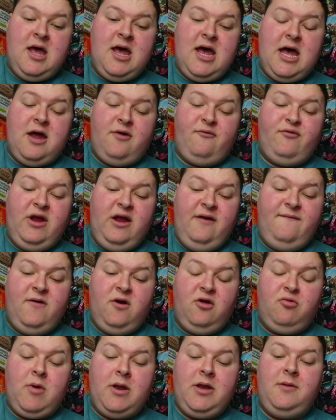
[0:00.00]
Refills
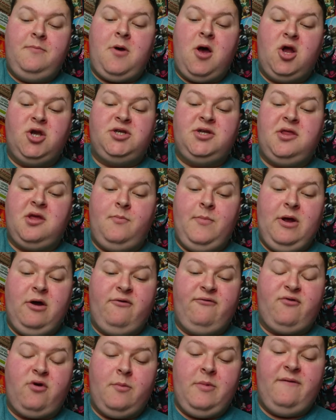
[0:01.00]
when you purchase a meal
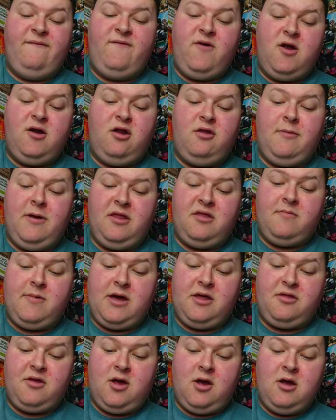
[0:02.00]
from Inferno's Pizza
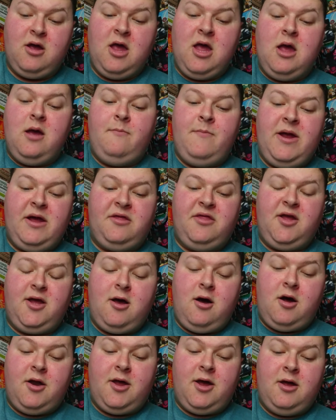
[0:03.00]
Pasta,
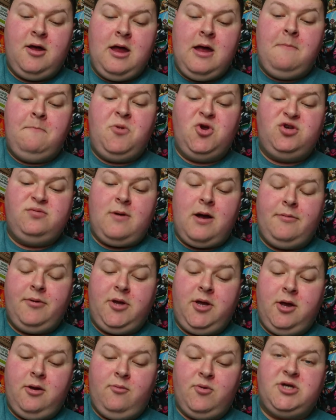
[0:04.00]
Mexicana, Bush
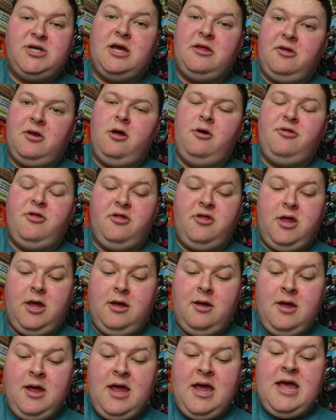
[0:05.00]
Barbecue, which has closed this year,
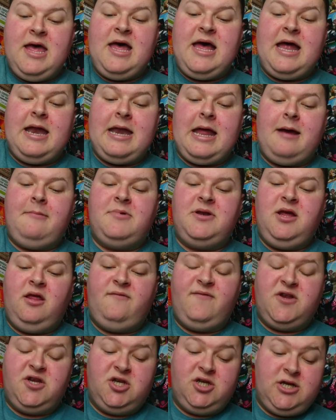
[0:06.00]
and Amity's Fish
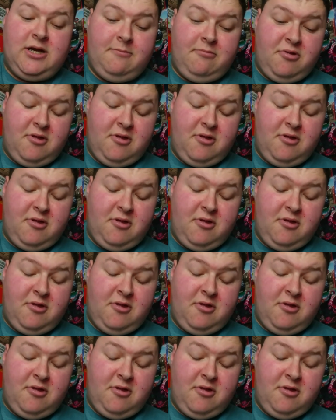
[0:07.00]
and Chips.